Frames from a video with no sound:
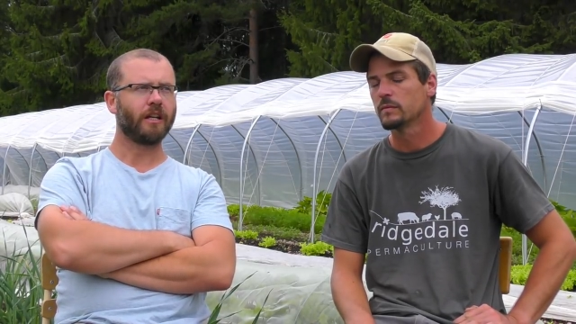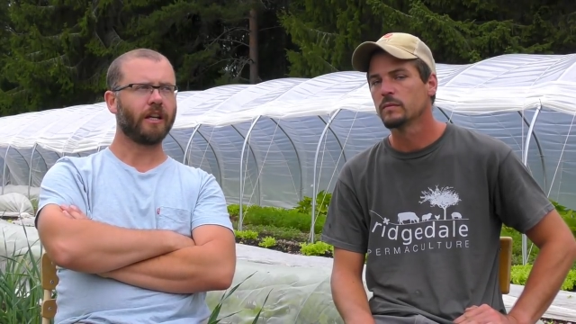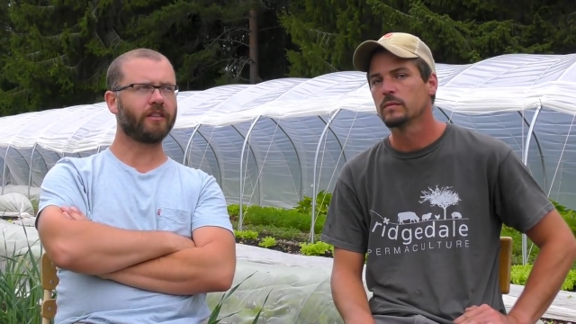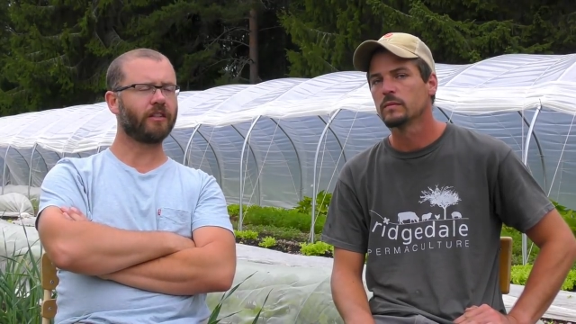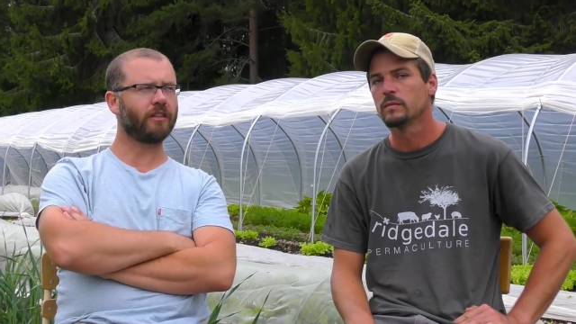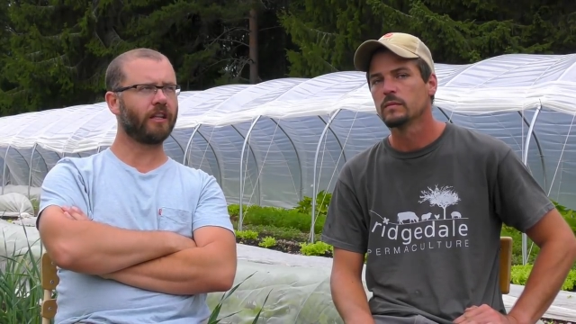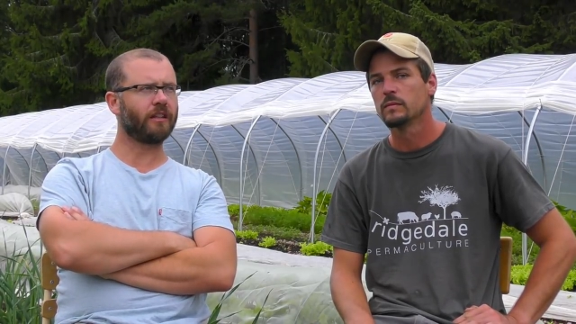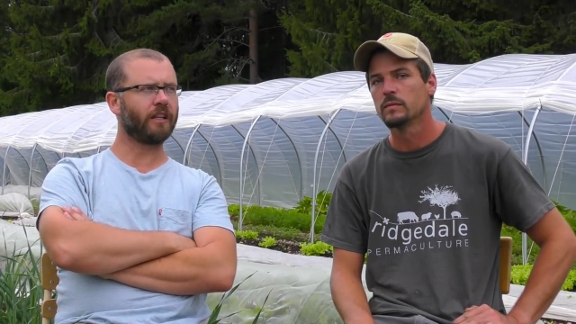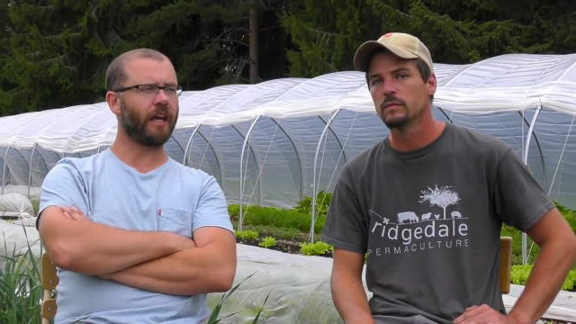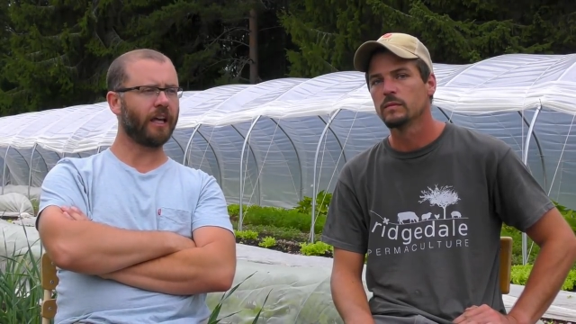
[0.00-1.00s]
Speaker 1: is it
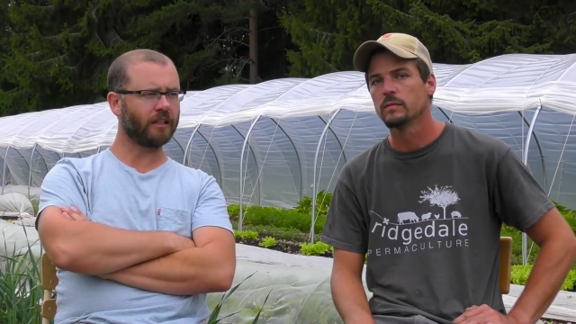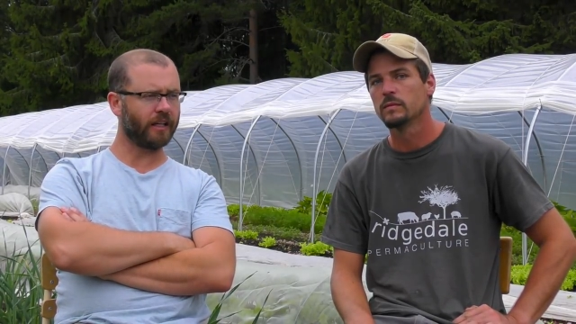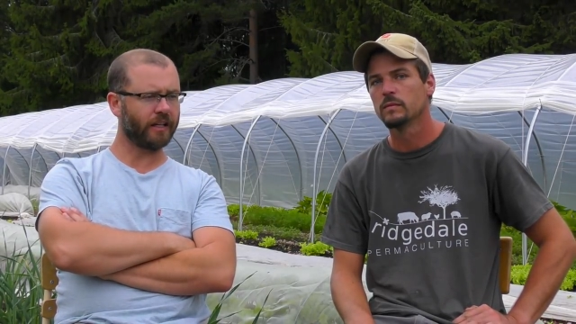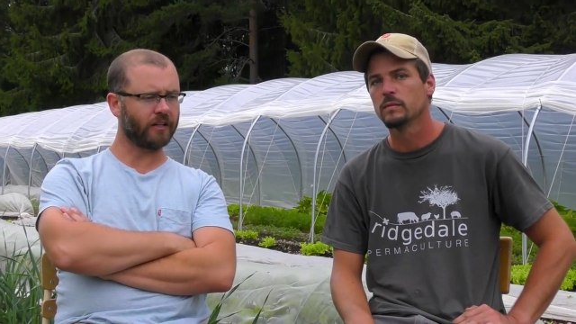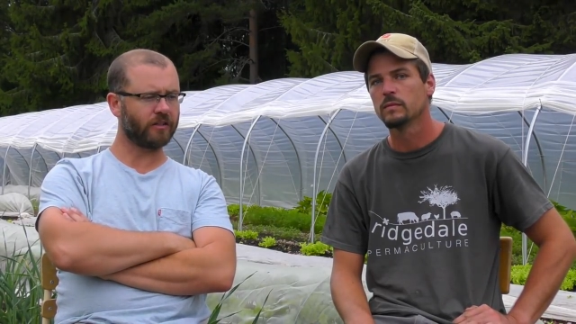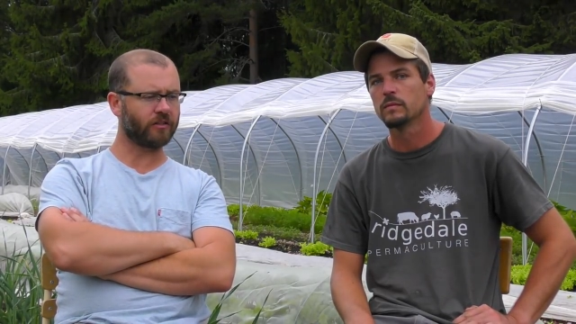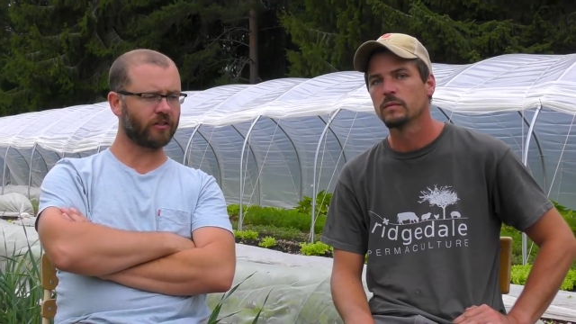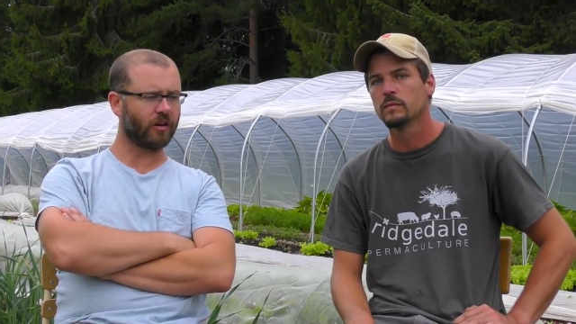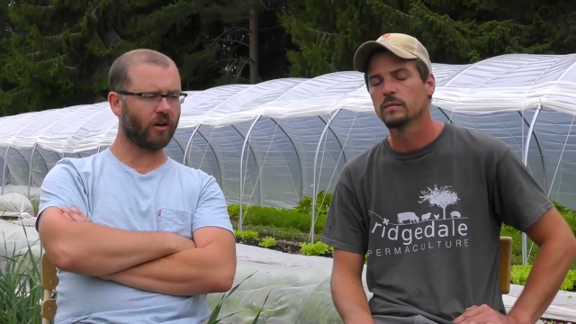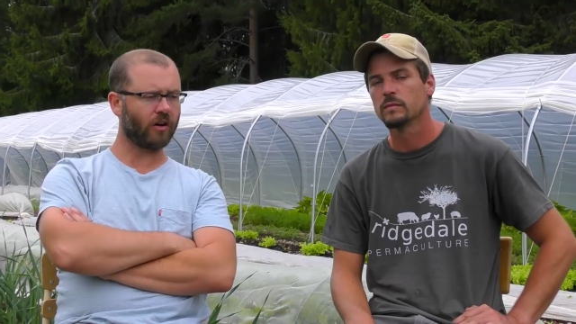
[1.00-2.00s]
that the egg
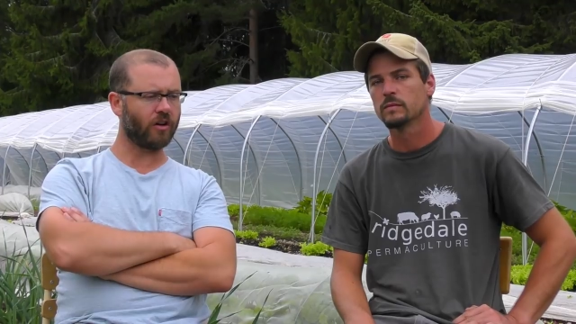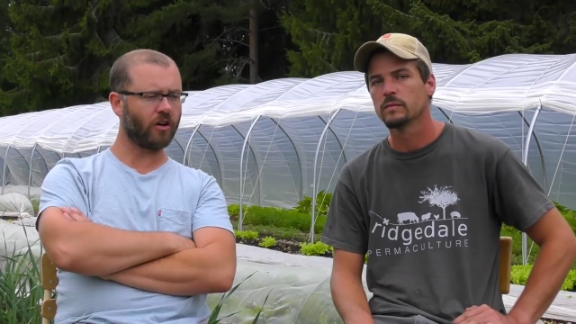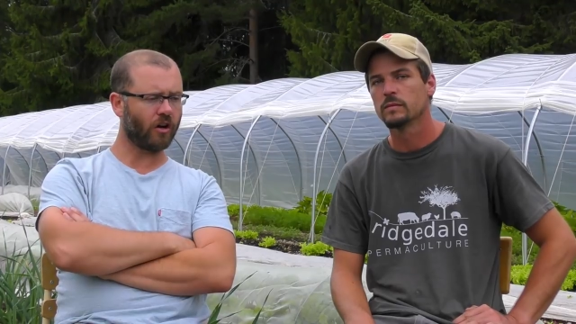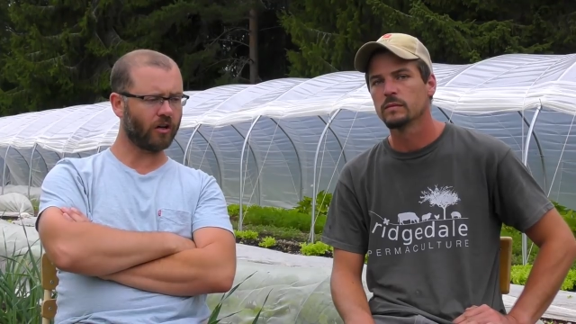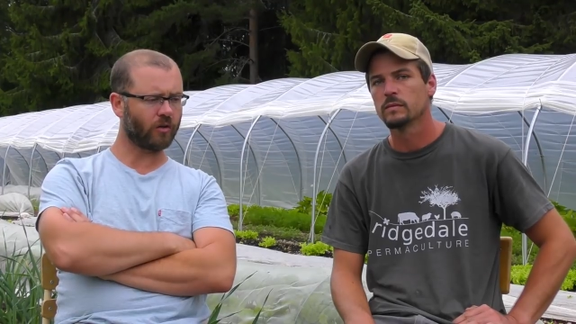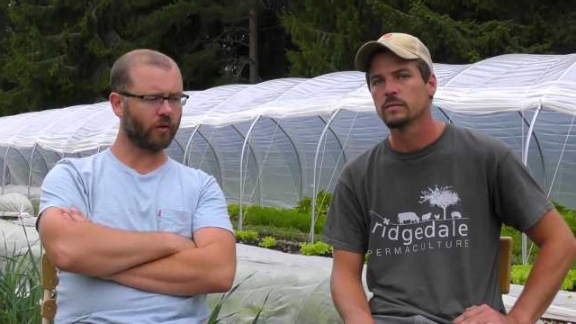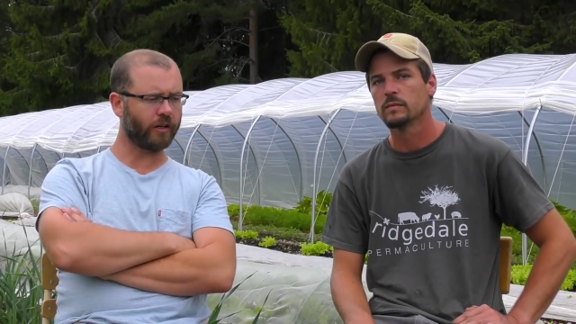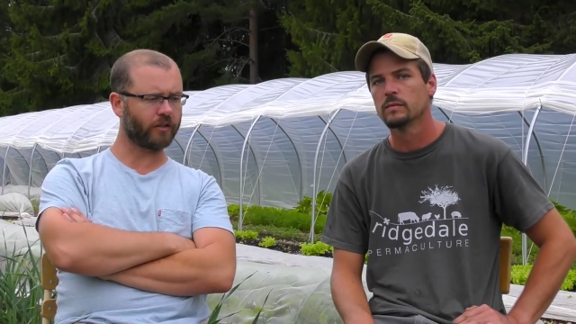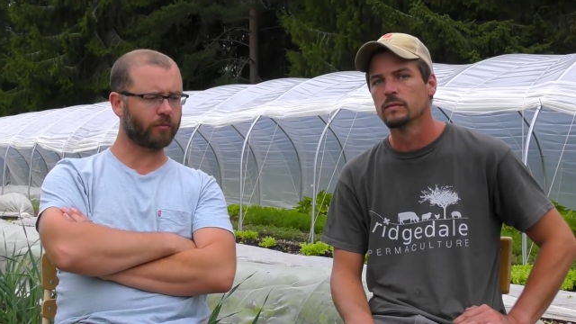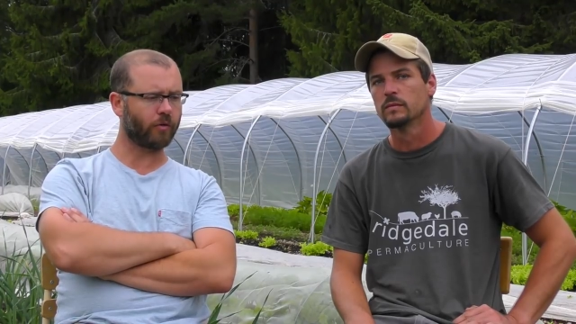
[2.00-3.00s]
layers are not
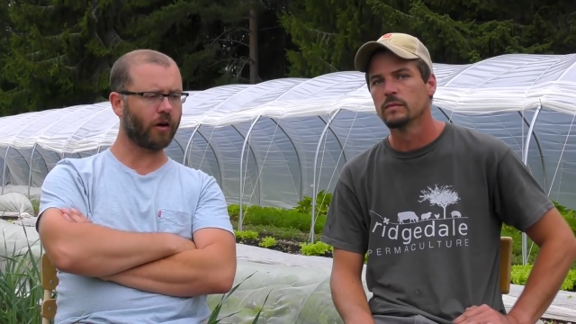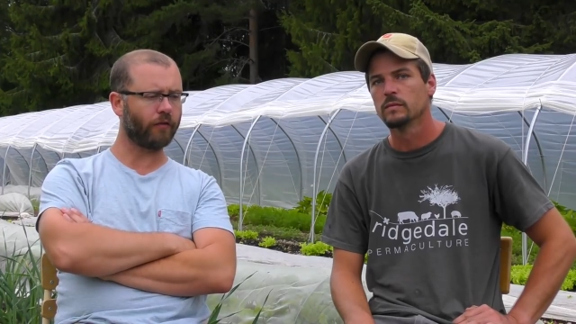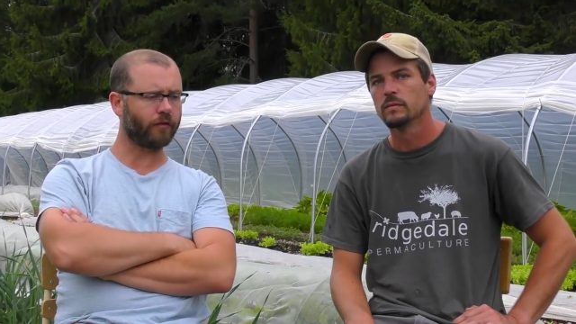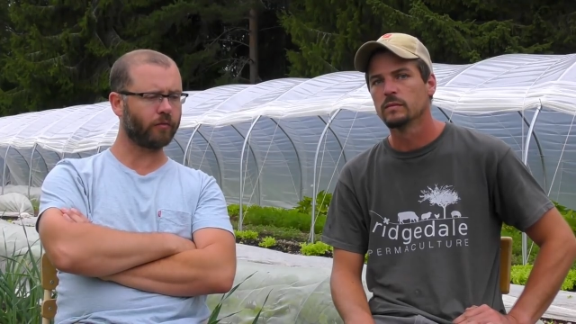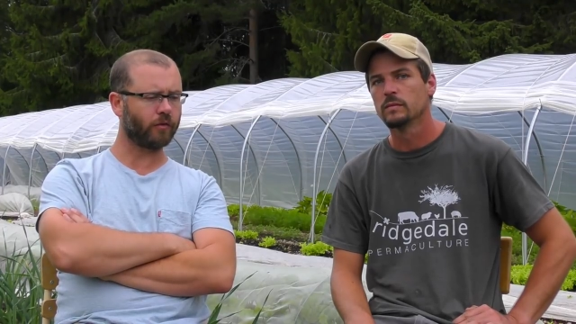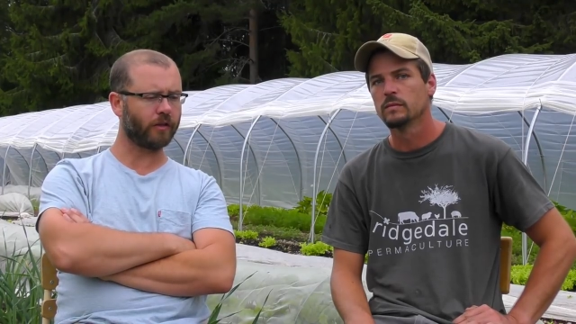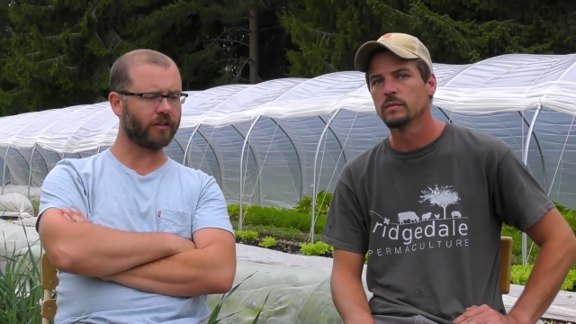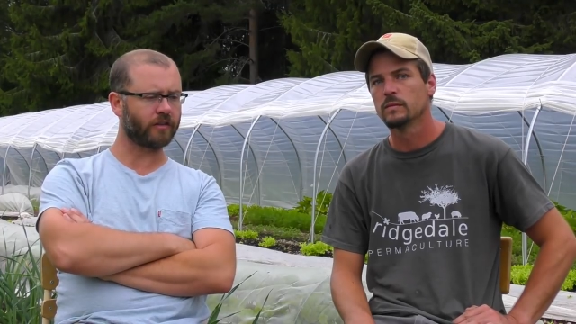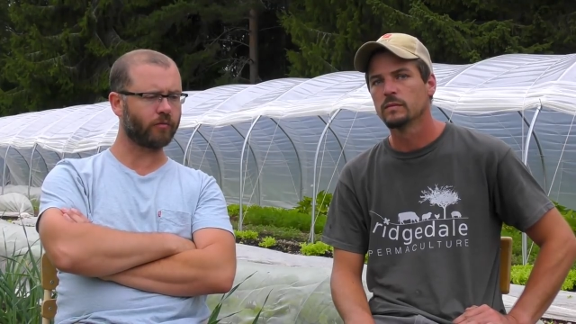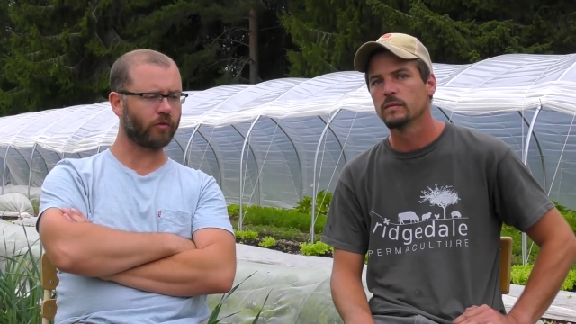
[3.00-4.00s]
quite as profitable
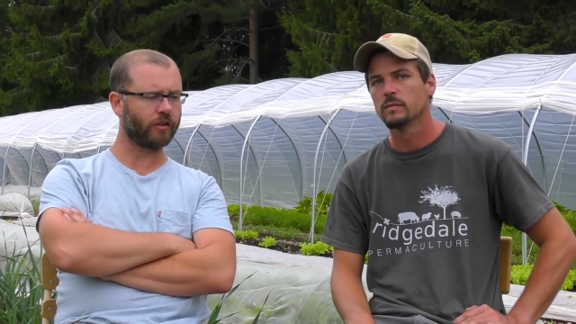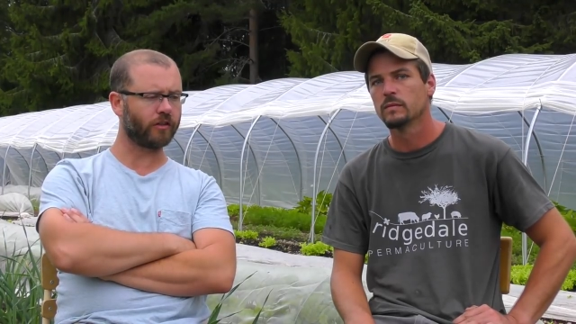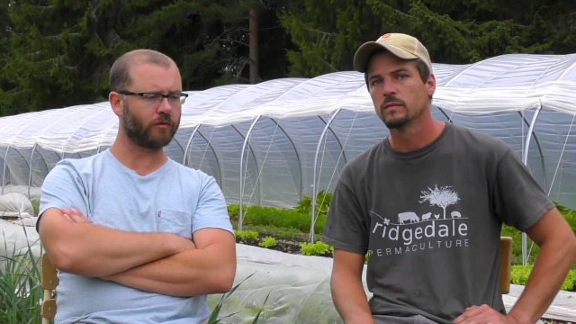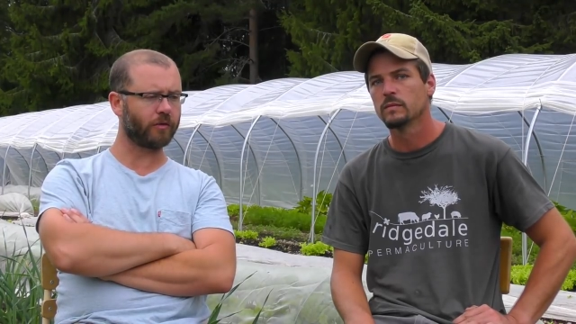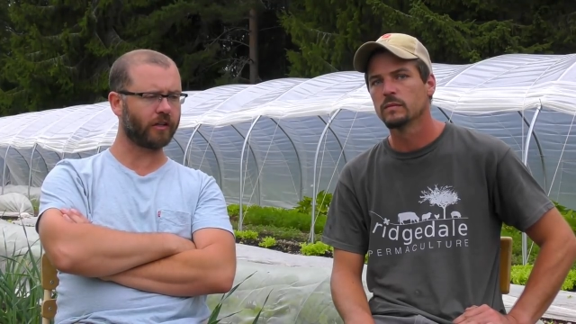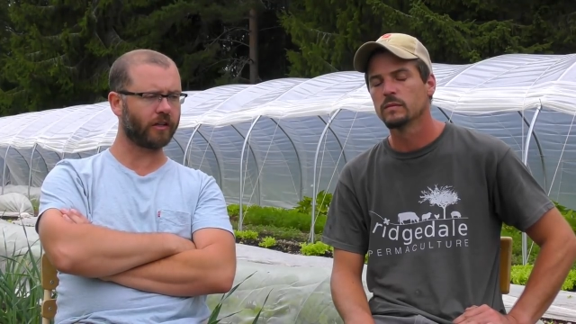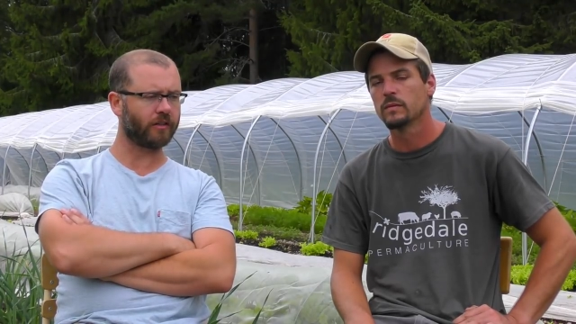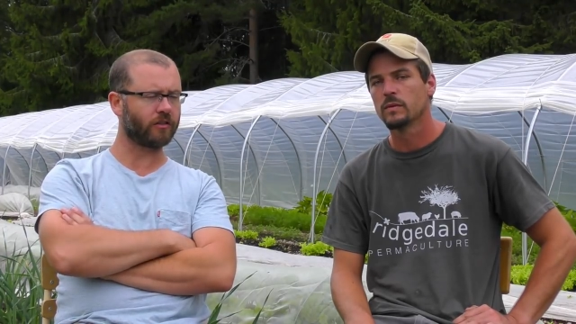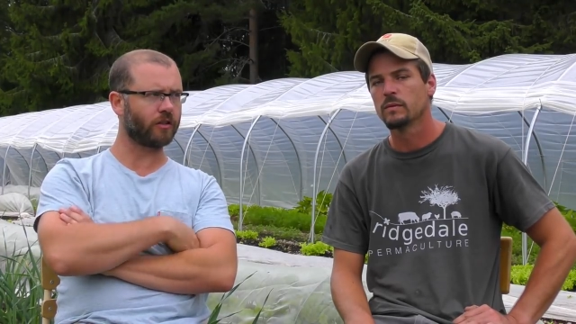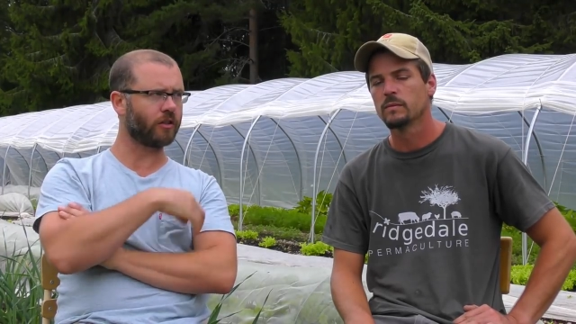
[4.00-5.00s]
as the broilers because